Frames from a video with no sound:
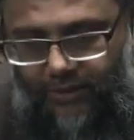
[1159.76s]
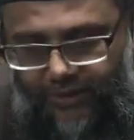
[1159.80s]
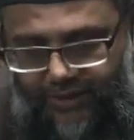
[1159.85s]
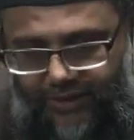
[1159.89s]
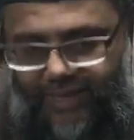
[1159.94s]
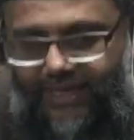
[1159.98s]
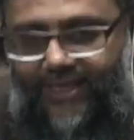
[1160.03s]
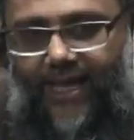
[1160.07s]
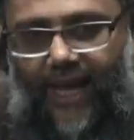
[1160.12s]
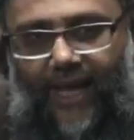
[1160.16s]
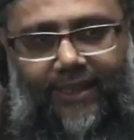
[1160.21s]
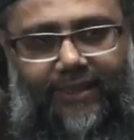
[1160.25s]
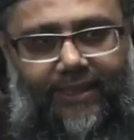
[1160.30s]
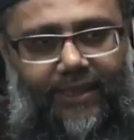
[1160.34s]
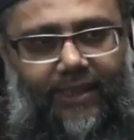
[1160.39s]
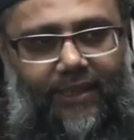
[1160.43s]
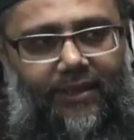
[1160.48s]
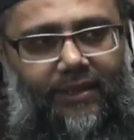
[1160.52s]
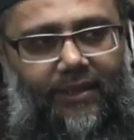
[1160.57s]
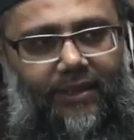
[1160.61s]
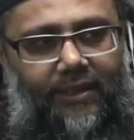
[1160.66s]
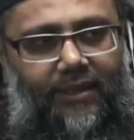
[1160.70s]
this
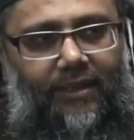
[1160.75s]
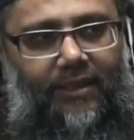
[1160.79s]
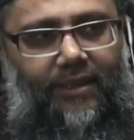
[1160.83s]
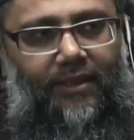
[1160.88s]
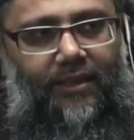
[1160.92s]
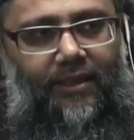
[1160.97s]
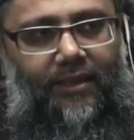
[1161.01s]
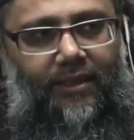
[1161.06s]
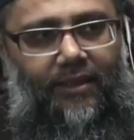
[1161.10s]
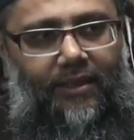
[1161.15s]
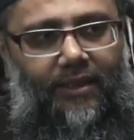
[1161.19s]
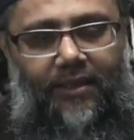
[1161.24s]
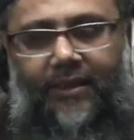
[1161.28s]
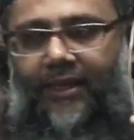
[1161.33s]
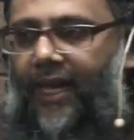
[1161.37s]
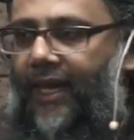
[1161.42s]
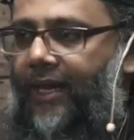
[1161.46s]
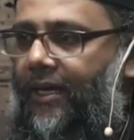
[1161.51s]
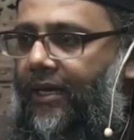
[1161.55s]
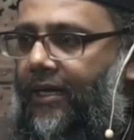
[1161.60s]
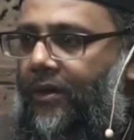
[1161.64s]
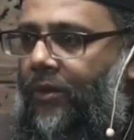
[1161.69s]
hadith,
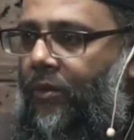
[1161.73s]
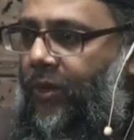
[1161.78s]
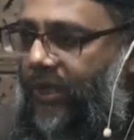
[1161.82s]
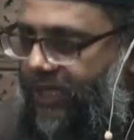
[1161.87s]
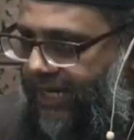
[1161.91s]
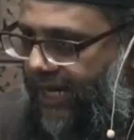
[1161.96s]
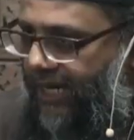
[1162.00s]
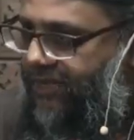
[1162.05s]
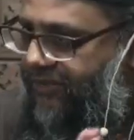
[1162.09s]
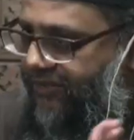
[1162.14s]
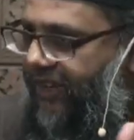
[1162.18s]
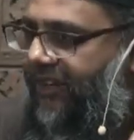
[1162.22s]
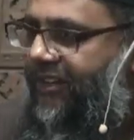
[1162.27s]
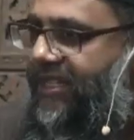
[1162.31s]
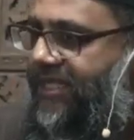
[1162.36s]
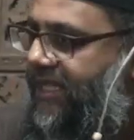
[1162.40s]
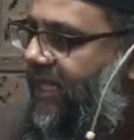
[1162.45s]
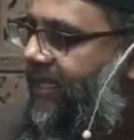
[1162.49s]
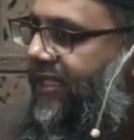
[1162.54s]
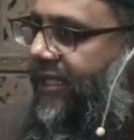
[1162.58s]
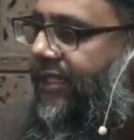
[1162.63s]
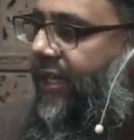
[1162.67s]
okay, which has
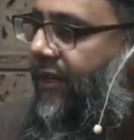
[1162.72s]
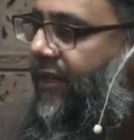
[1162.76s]
various other